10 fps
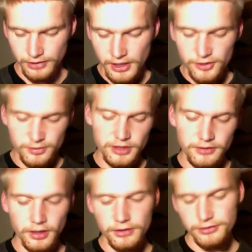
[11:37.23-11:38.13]
smell of
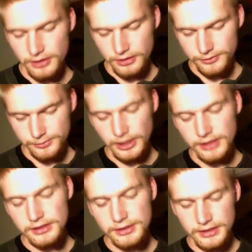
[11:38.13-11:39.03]
hot self,
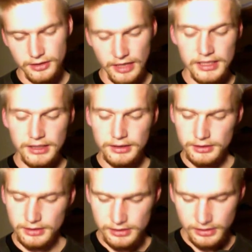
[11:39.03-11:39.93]
blinding glare, headache,
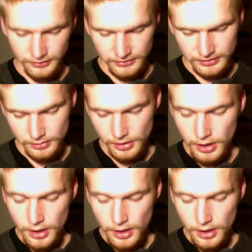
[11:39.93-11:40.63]
and nothing